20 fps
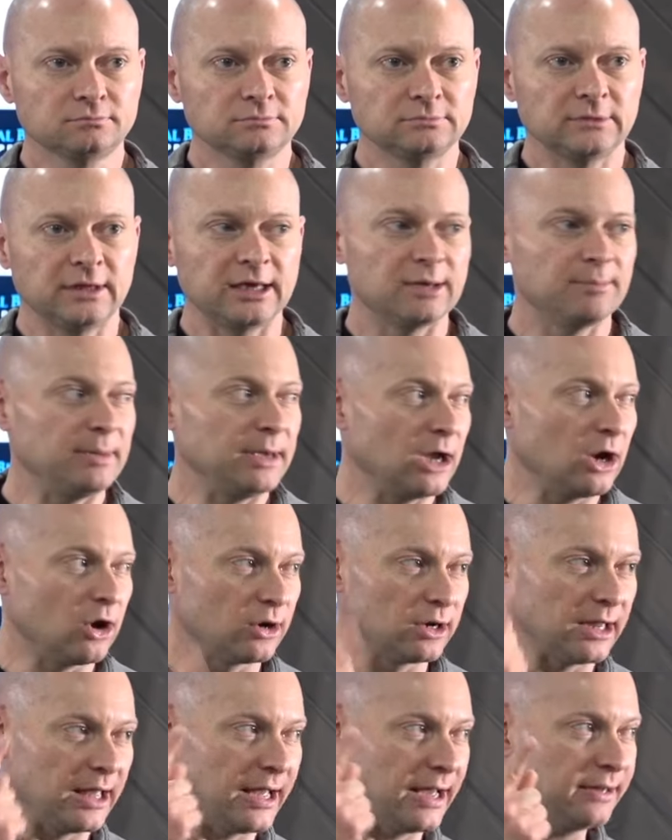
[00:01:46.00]
It could be
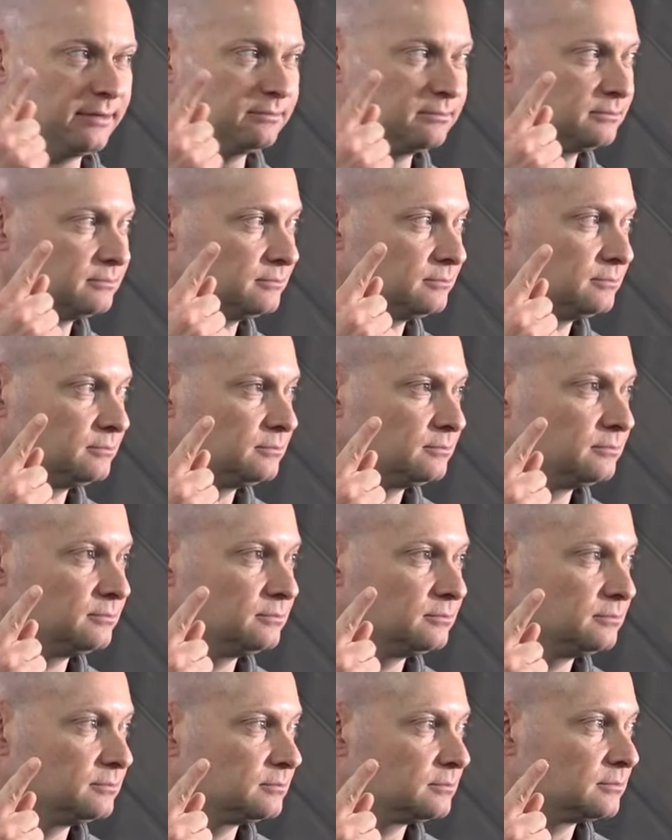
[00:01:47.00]
online,
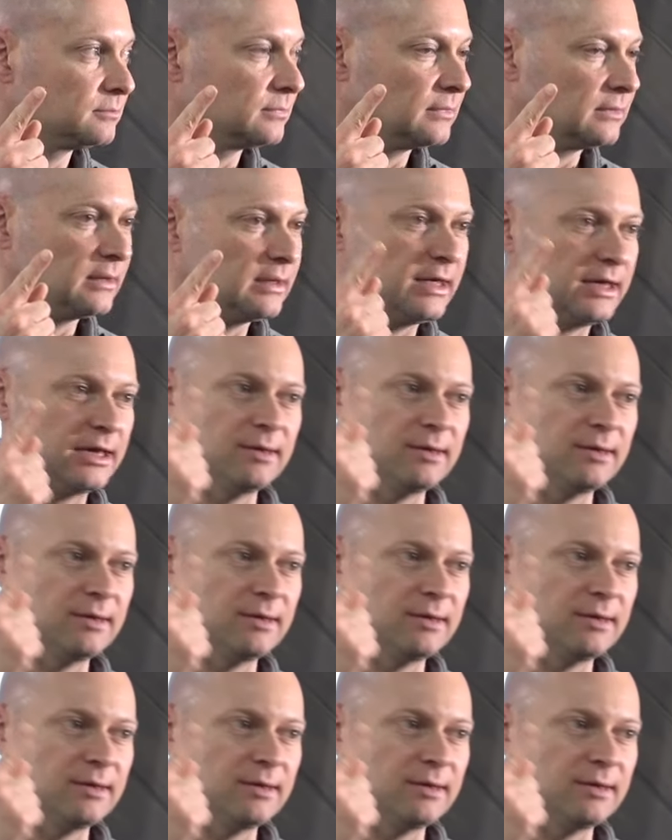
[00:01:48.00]
it